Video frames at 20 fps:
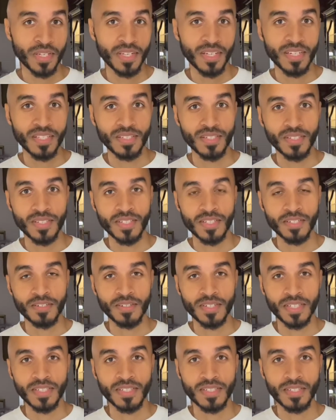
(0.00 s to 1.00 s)
in the
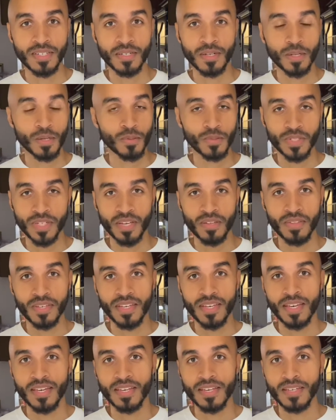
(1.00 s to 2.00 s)
series, closing out the
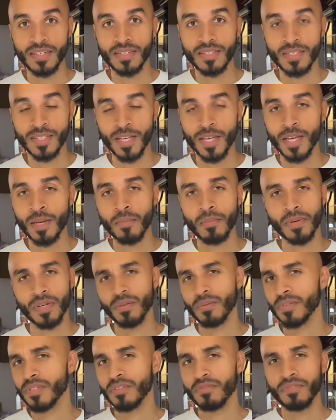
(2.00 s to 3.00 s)
Yankees. But it was
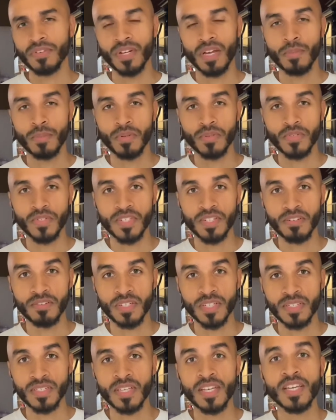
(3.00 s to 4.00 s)
a phenomenal series
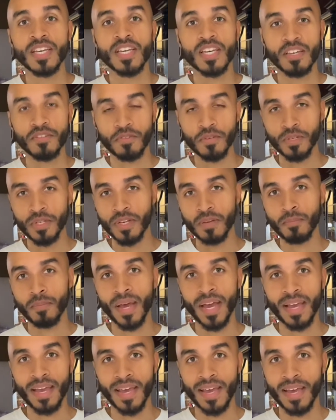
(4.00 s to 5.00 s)
if you look
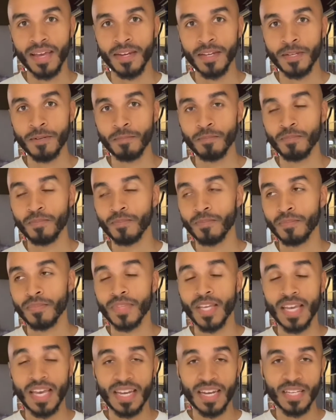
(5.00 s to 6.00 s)
back at it.
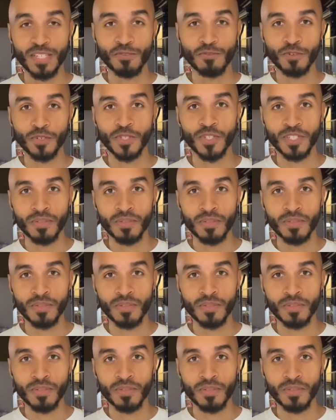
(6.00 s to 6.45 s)
And as for Jim